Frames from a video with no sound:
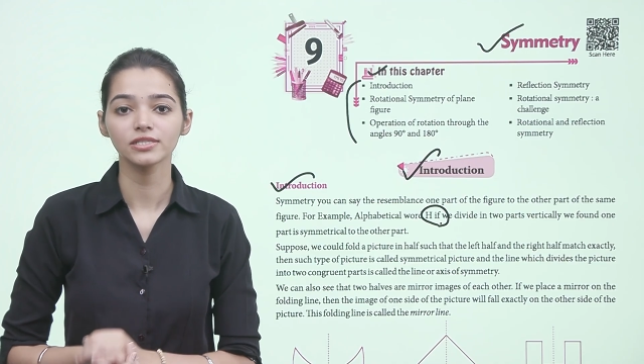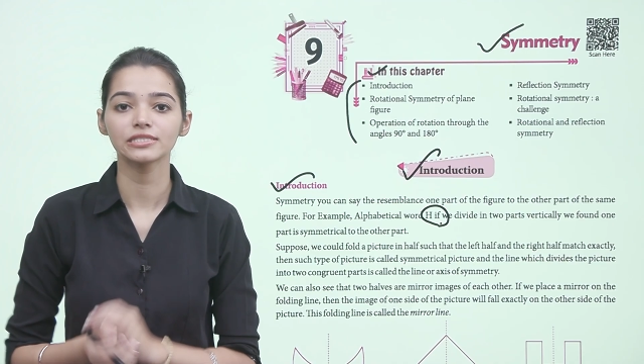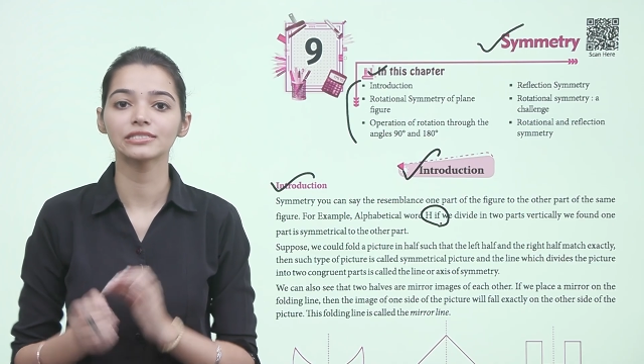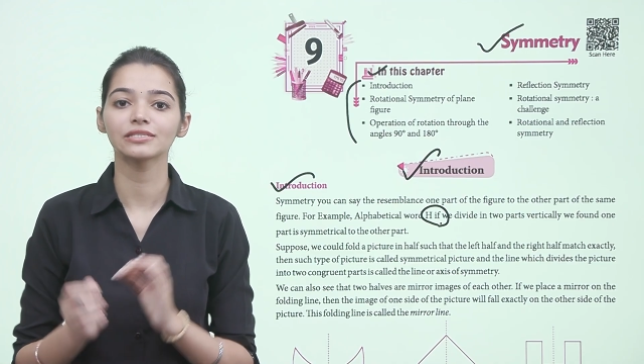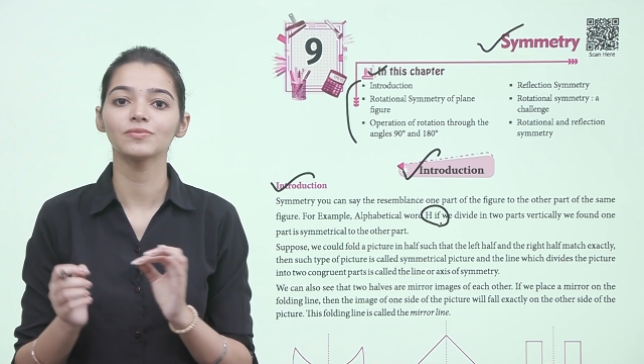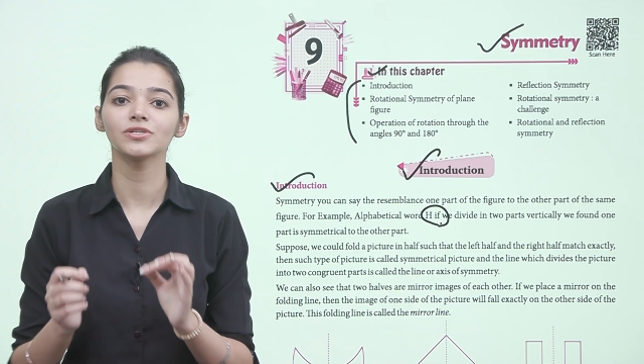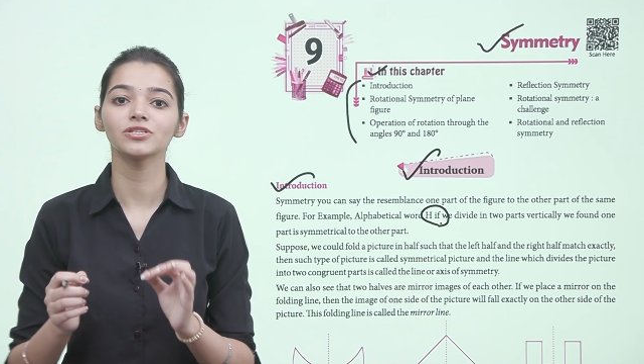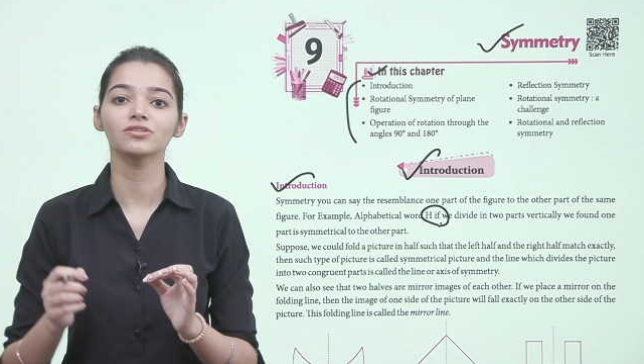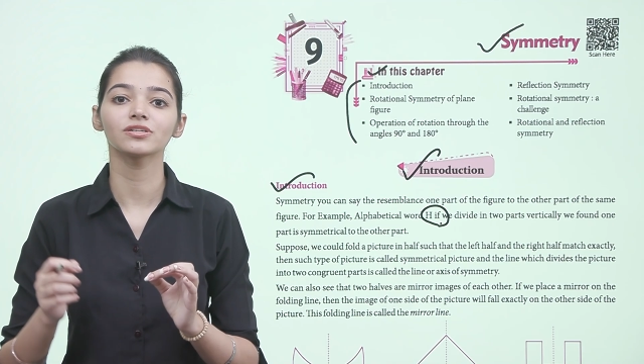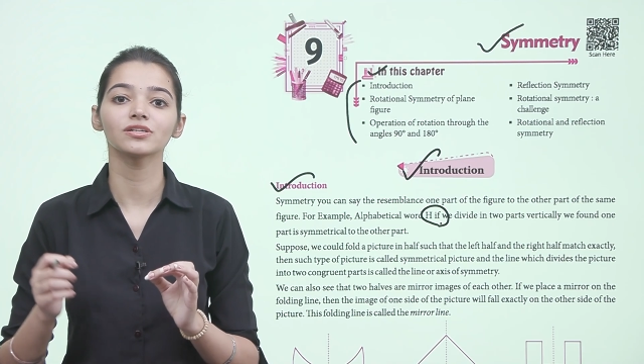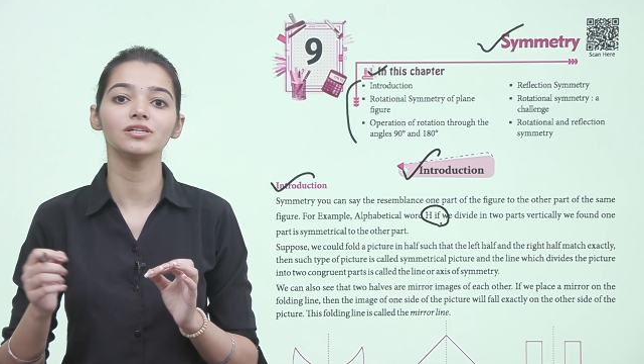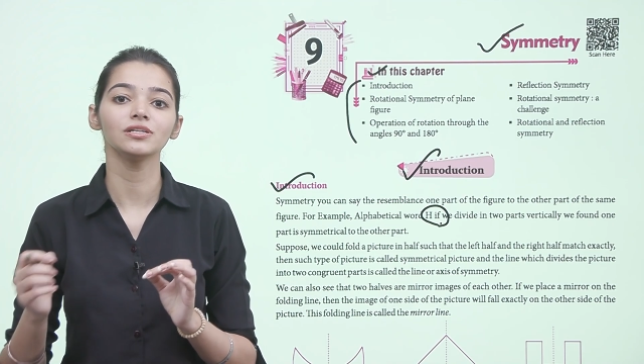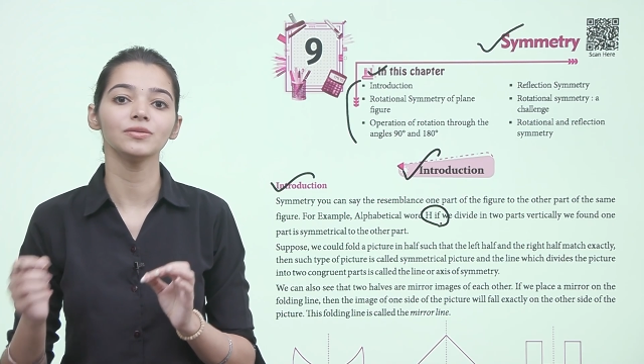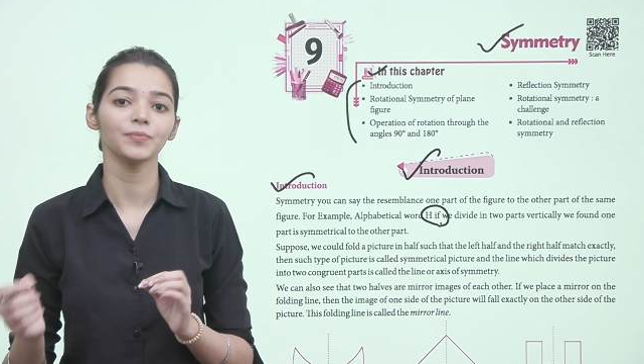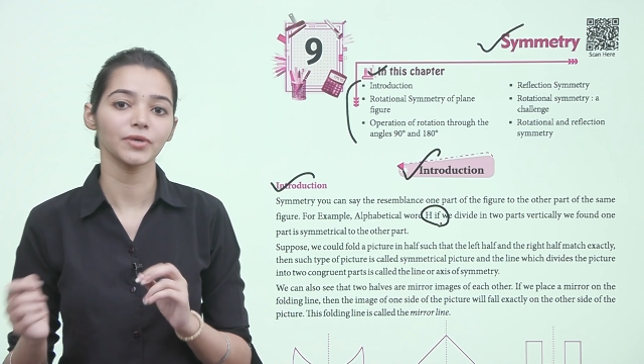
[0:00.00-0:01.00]

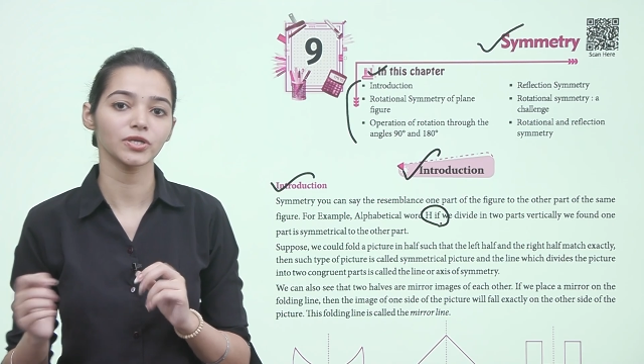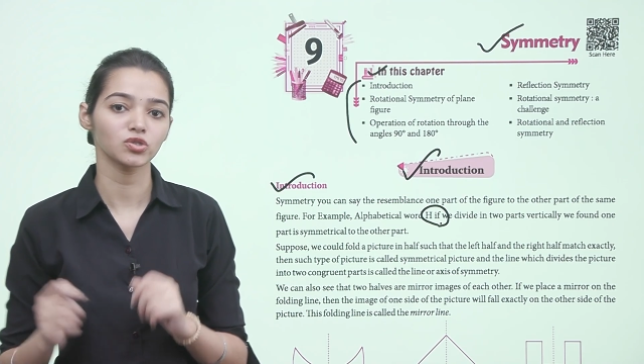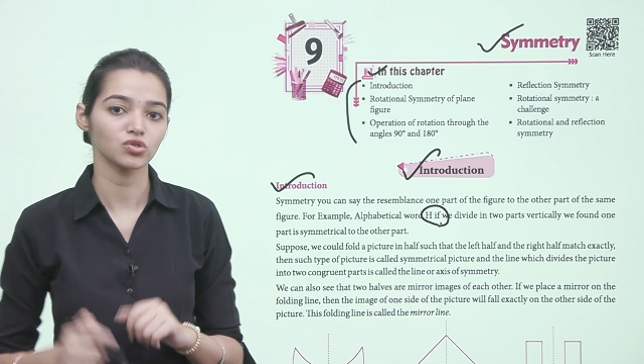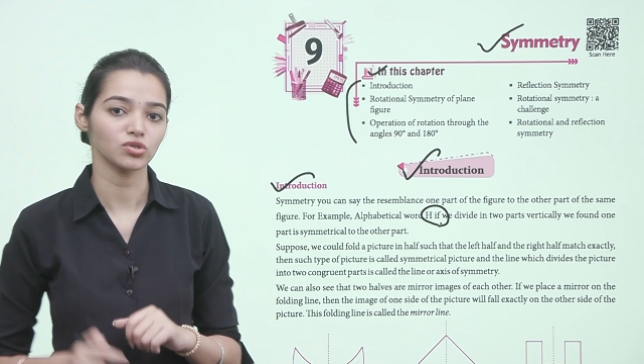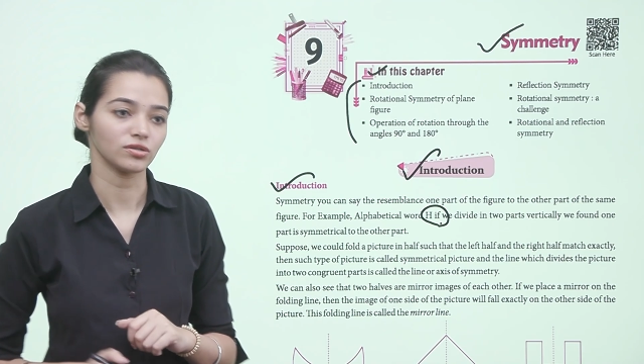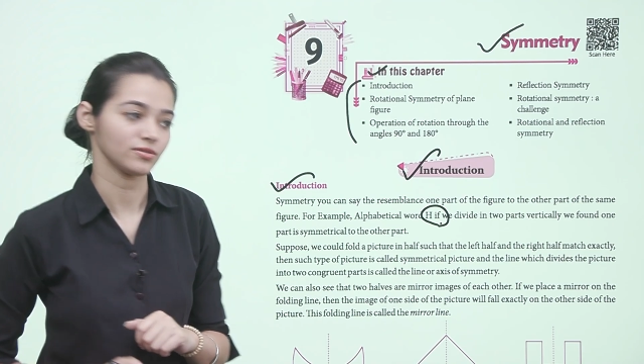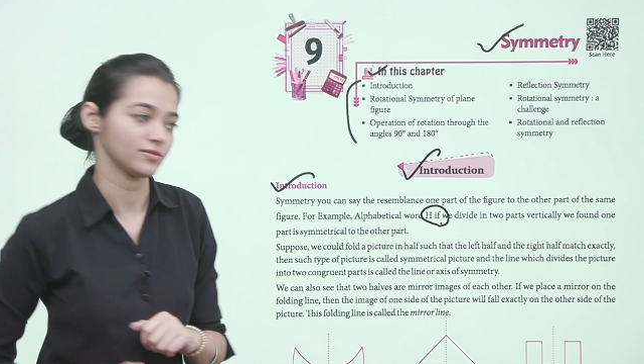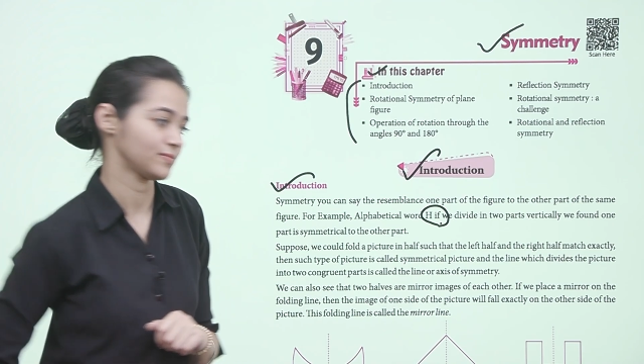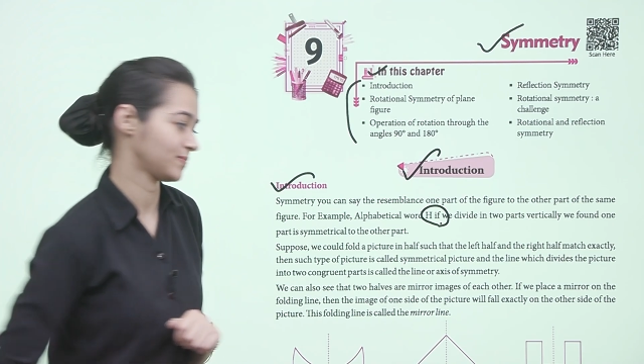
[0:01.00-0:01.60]
symmetrical picture.